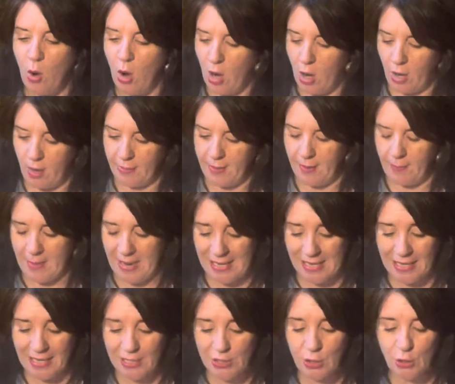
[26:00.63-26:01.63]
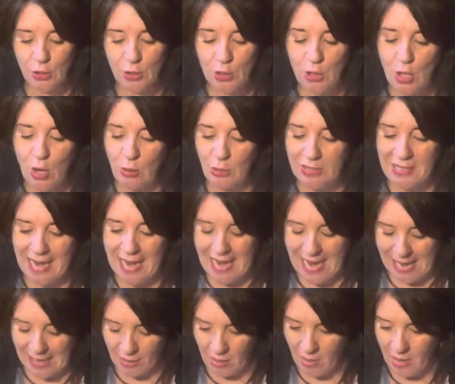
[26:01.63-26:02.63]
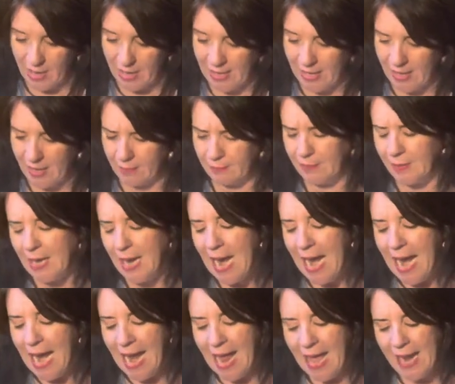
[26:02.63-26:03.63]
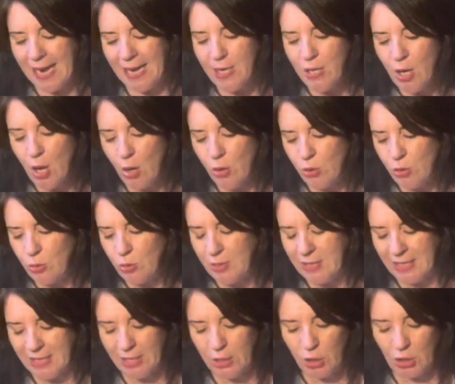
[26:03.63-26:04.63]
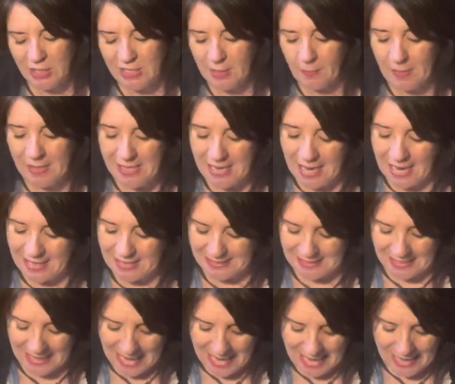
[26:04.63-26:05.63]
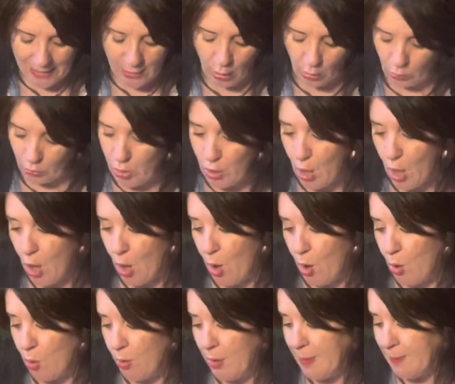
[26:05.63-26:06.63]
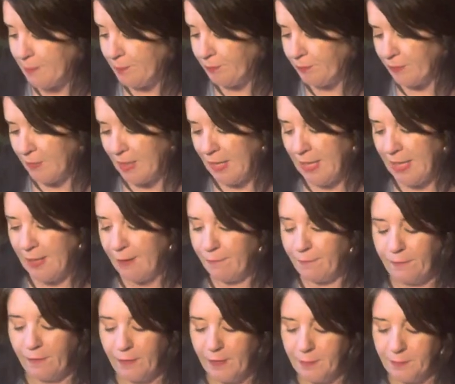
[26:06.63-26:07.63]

are that made it? Because there's no tag on it. And I know you did it just to be nice. And I don't know if